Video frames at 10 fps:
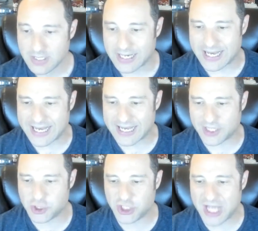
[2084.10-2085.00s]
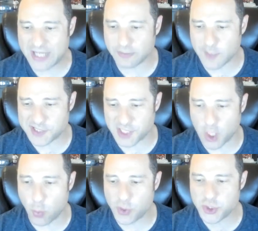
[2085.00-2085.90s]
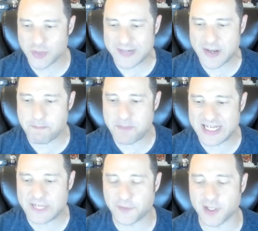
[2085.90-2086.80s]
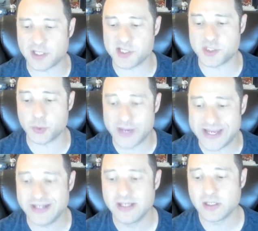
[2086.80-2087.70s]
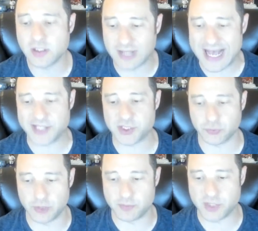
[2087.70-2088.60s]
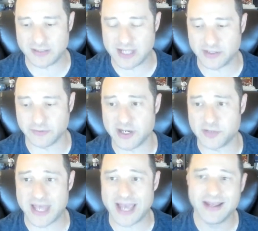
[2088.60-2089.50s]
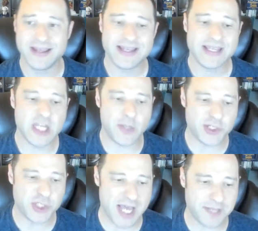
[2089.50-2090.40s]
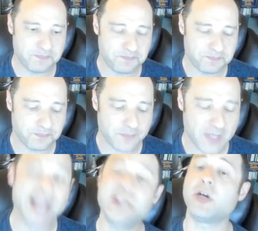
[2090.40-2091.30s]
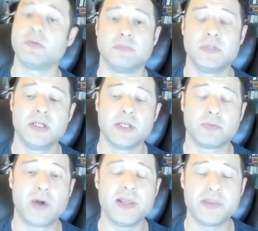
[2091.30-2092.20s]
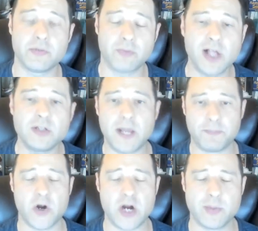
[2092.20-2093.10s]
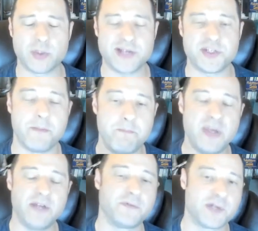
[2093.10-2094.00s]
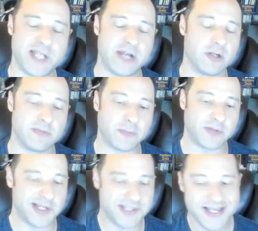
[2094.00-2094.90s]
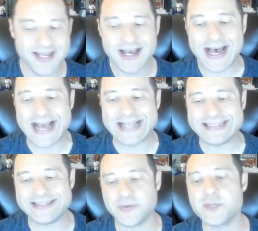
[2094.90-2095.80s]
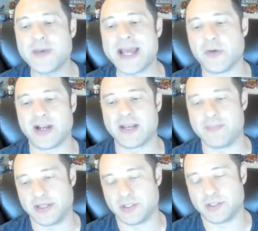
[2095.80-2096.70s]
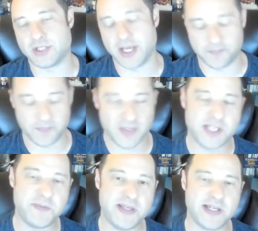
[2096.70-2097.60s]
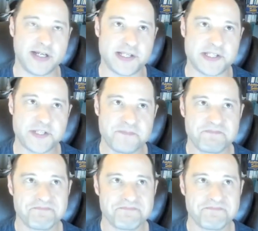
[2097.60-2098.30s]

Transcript: John wants to know, would you recommend bidding for a suite class room? John Lally write that. You know what, John? I don't. The Royal Up program, which allows you to bid for stateroom upgrades, the reason why I don't recommend it, John, is because